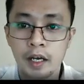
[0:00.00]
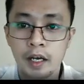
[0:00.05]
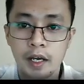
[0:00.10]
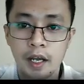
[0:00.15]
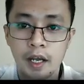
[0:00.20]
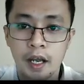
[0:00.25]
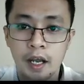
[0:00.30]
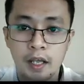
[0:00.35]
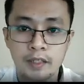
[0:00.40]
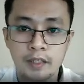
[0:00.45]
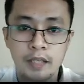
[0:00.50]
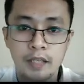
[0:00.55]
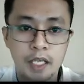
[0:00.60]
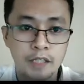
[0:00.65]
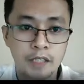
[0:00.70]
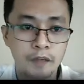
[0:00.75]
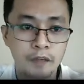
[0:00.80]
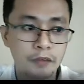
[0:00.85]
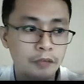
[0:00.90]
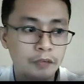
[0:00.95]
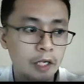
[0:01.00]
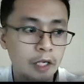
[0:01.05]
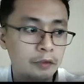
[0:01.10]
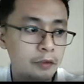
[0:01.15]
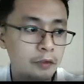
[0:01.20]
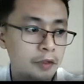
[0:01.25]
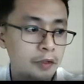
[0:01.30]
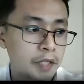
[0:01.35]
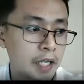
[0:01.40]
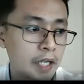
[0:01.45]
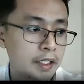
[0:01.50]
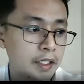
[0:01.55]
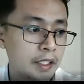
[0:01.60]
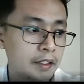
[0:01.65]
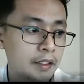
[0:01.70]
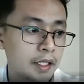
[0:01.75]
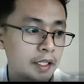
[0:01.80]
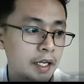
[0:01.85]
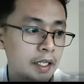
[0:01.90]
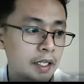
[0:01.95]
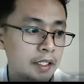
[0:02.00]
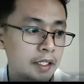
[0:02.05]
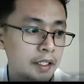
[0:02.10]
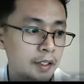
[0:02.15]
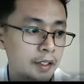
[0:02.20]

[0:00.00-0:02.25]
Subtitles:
a CSV file for that, and then